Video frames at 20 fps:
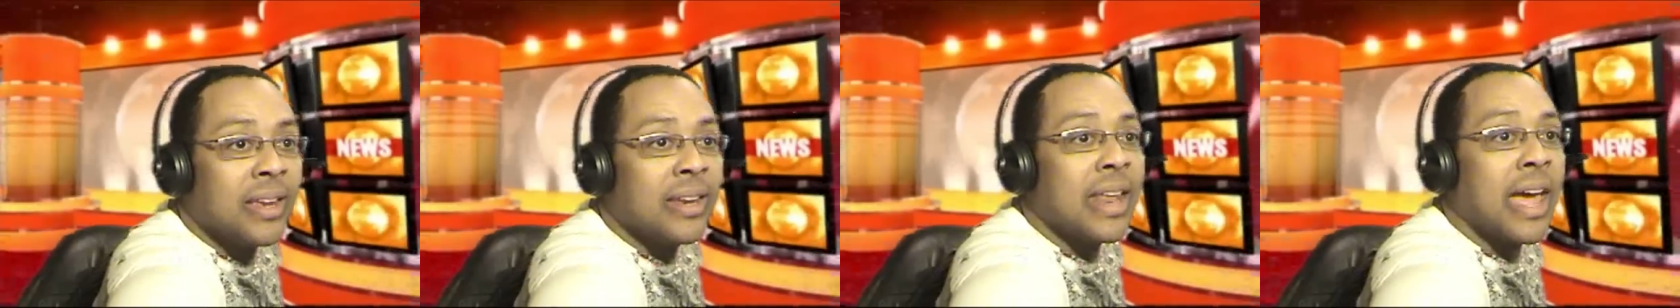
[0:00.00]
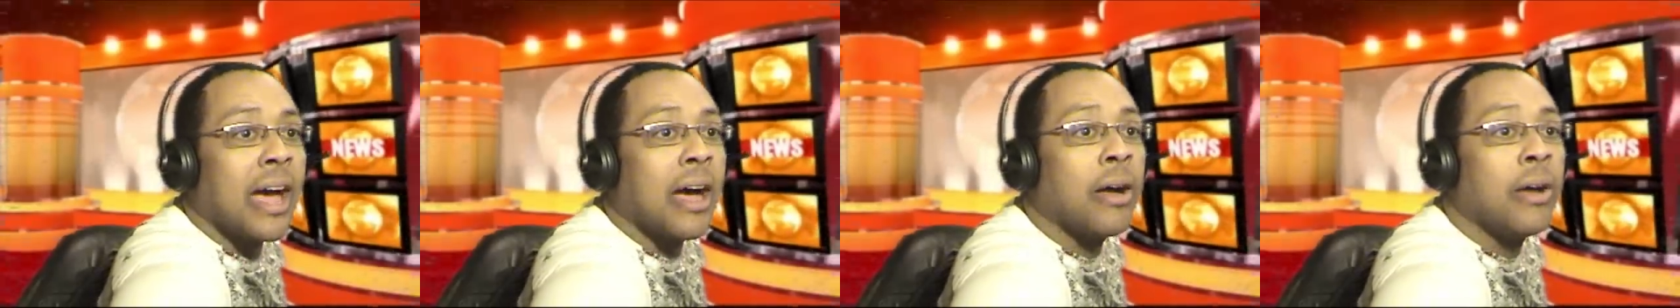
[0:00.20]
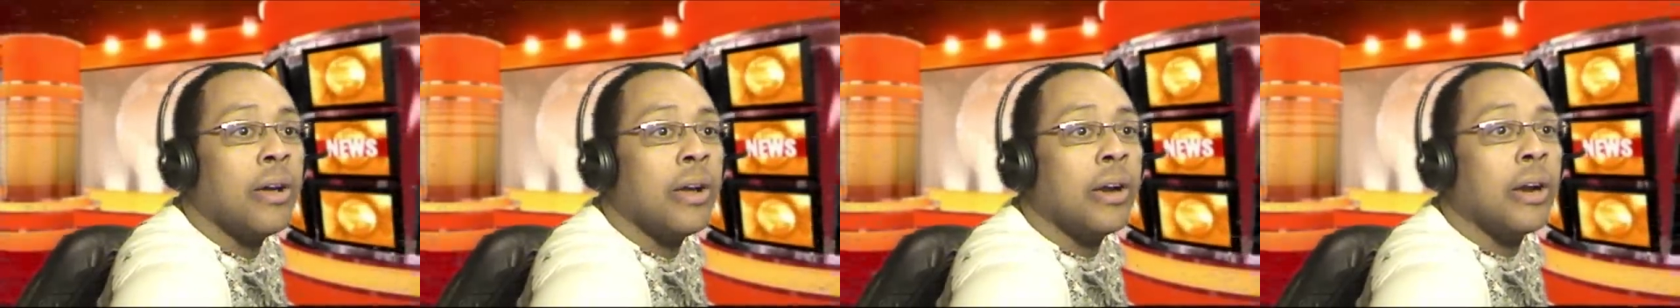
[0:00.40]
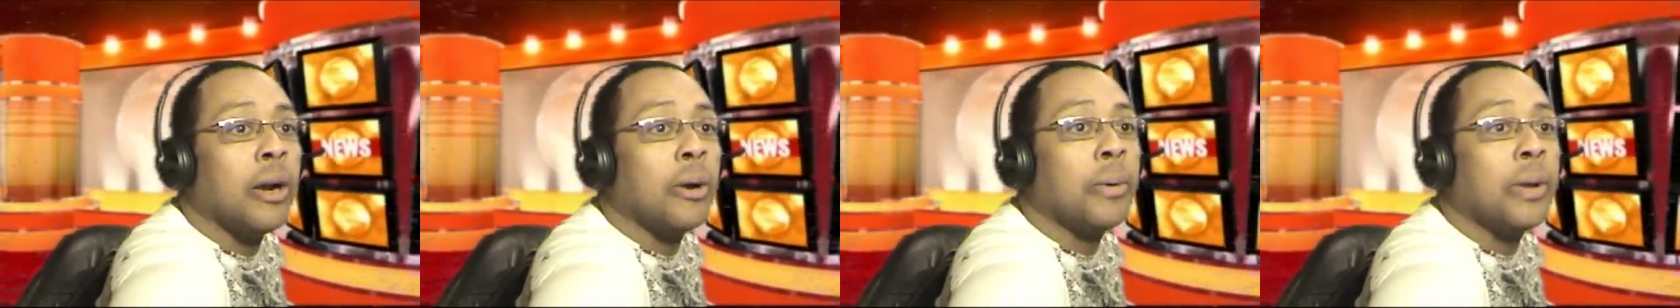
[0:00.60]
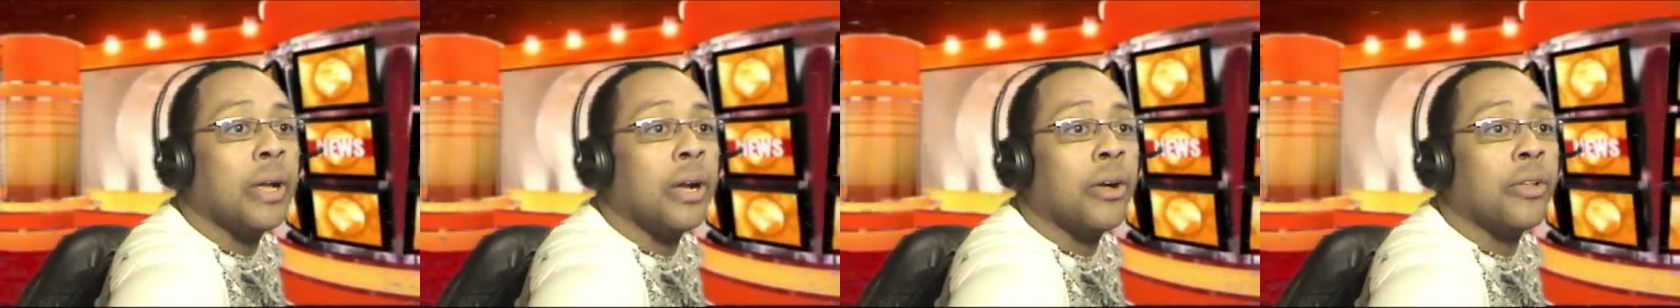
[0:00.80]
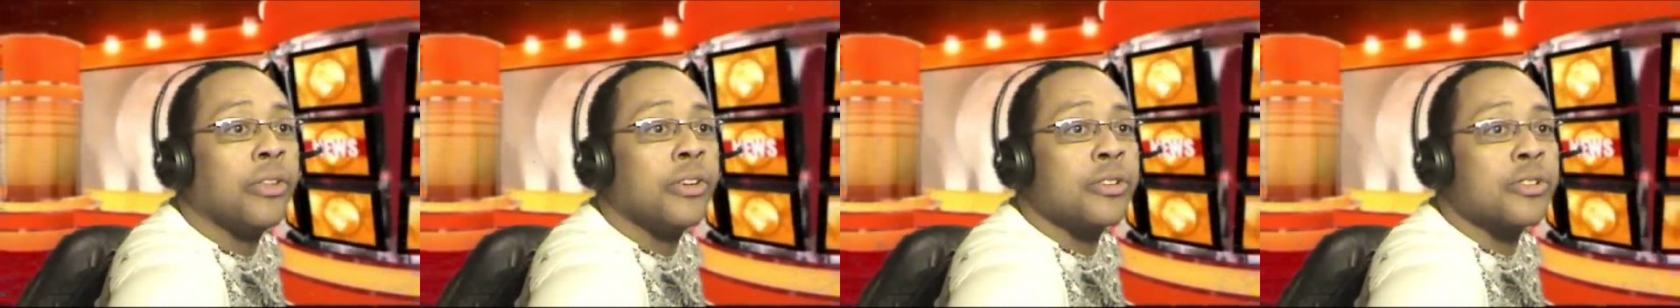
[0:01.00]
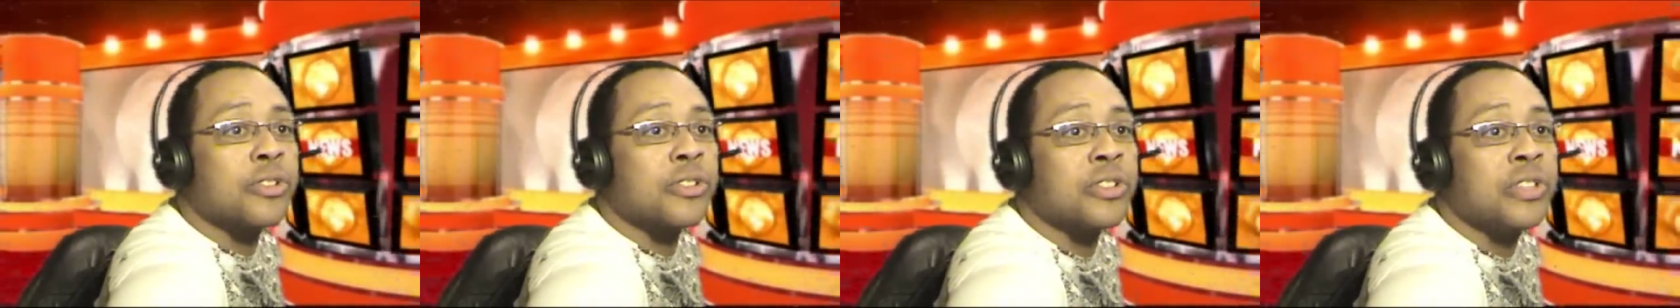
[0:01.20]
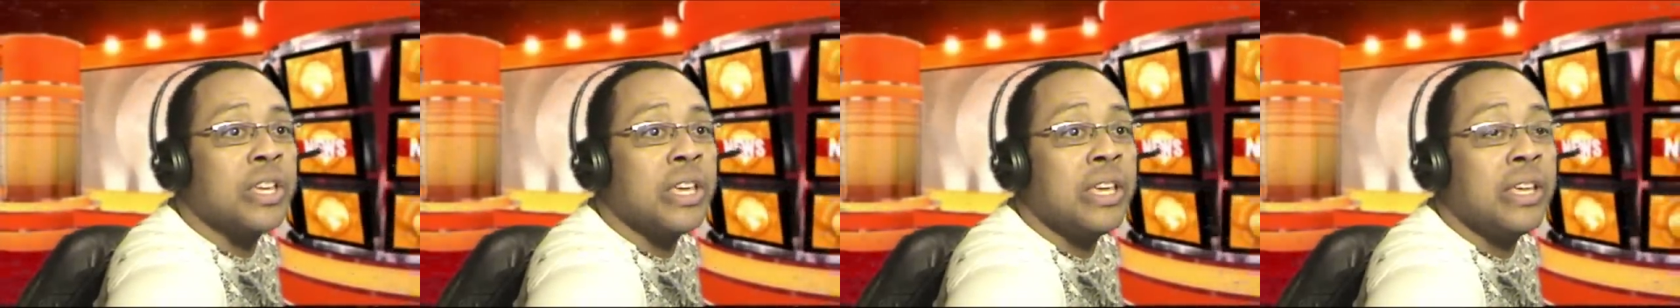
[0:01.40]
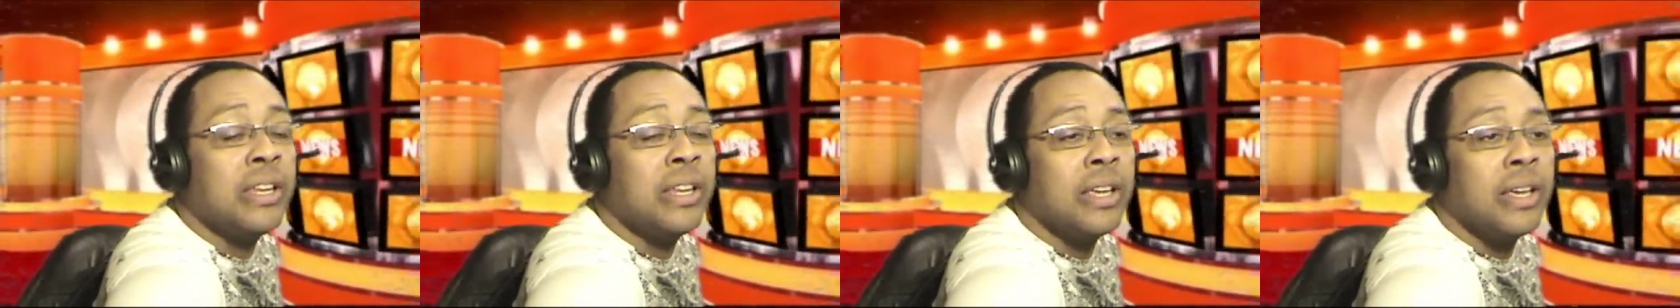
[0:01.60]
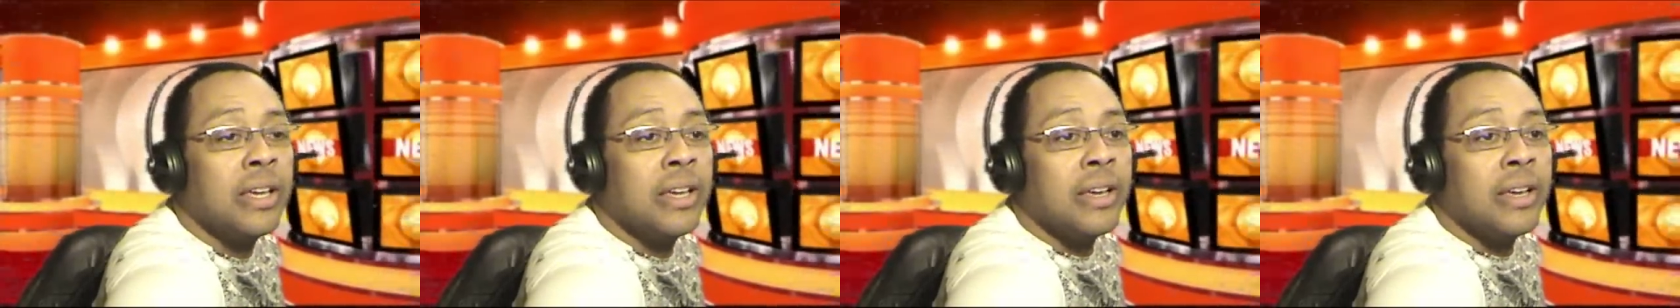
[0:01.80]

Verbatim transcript: Now, here we go. This is neat.